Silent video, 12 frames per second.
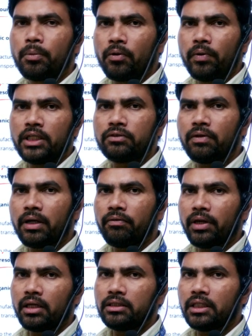provides for,
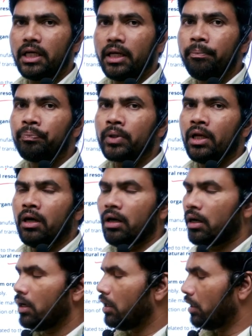we can say,
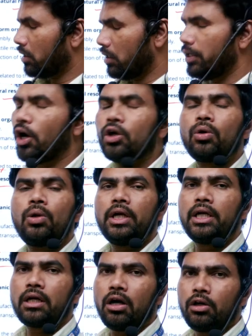not only
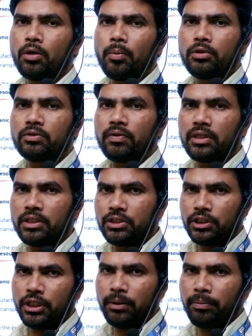it contributes for the
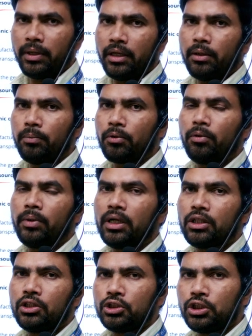GDP,
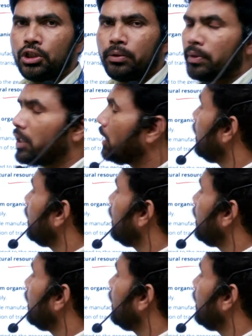improvement in the GDP,